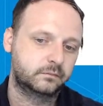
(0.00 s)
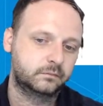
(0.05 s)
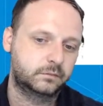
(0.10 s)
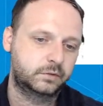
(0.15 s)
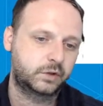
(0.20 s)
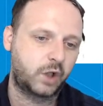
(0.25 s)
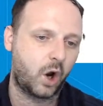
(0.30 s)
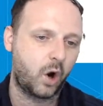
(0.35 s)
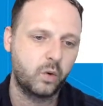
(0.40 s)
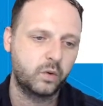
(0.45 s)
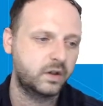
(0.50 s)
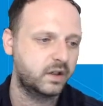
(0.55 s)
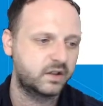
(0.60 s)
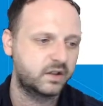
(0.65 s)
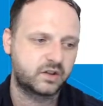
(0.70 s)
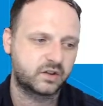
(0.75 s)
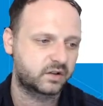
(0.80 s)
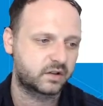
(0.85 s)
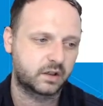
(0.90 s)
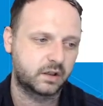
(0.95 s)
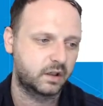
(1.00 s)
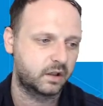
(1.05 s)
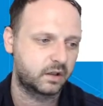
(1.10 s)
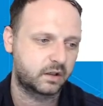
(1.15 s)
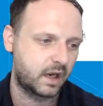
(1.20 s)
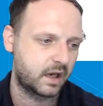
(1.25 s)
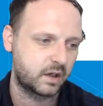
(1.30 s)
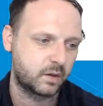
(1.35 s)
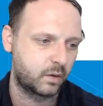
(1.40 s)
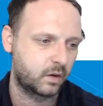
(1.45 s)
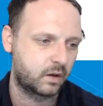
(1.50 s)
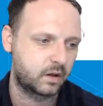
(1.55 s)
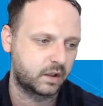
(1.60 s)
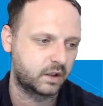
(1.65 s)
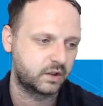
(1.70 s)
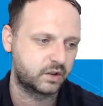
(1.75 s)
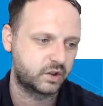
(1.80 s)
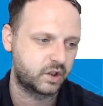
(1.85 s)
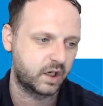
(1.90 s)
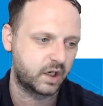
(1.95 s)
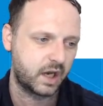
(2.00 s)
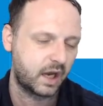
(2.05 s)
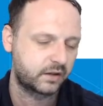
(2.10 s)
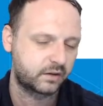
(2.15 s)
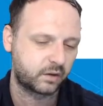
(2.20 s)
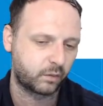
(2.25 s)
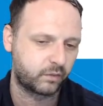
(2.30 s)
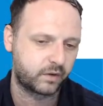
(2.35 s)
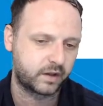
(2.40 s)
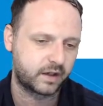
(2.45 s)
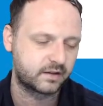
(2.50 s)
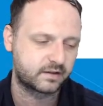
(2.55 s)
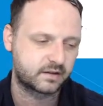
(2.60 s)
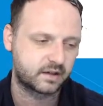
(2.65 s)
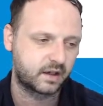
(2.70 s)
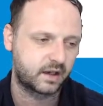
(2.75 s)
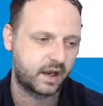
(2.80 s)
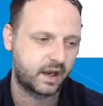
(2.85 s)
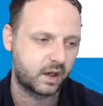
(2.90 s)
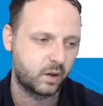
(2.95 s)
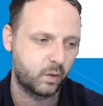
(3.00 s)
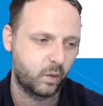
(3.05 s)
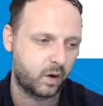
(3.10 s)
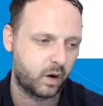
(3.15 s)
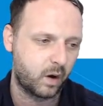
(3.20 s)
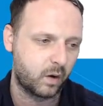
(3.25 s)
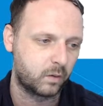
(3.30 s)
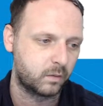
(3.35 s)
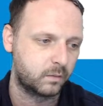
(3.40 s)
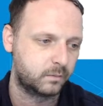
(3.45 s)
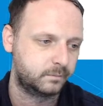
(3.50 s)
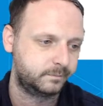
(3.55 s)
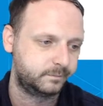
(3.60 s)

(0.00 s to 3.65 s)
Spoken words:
Cody's just going to get you a clean sheet. I don't think he's going to get you a goal.